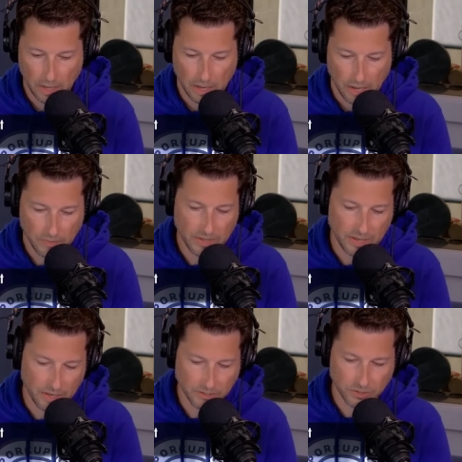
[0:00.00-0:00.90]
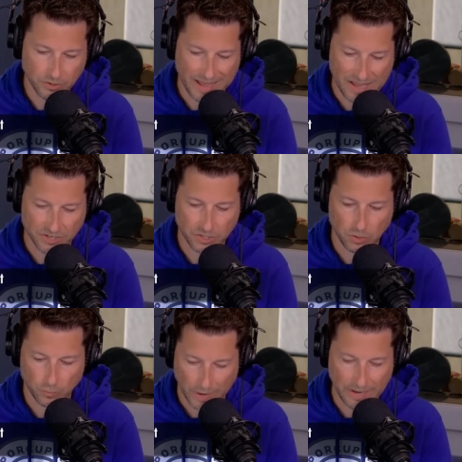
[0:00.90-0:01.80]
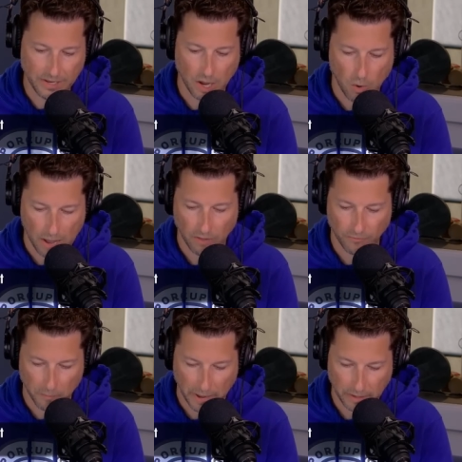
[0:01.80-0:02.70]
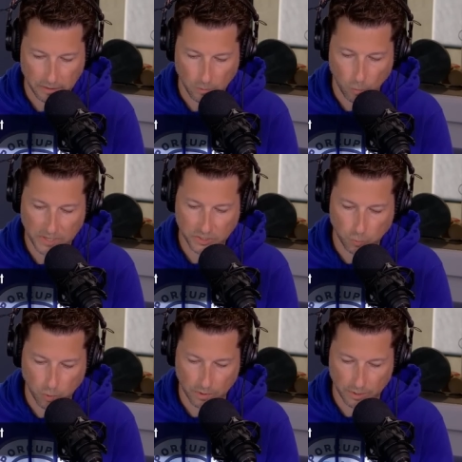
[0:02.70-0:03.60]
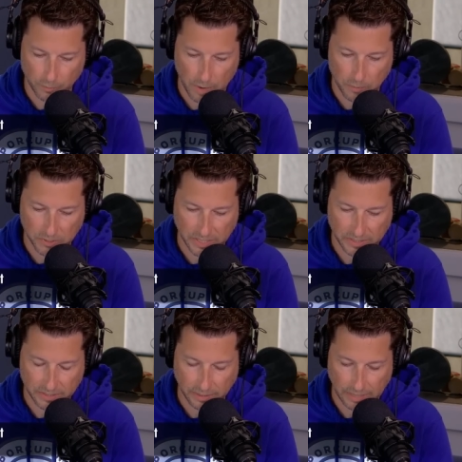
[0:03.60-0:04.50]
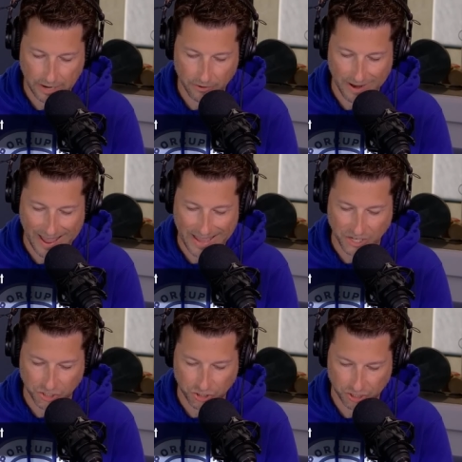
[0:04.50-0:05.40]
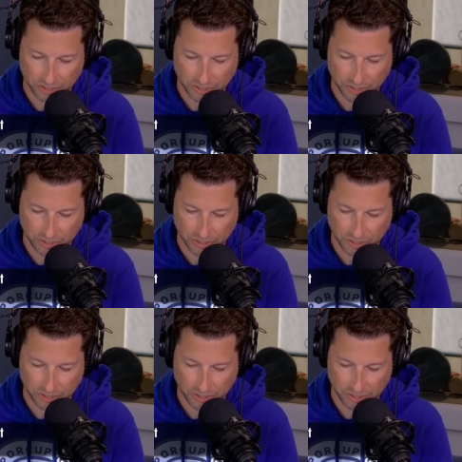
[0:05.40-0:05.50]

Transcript: In the international radio alphabet, which word represents the letter H?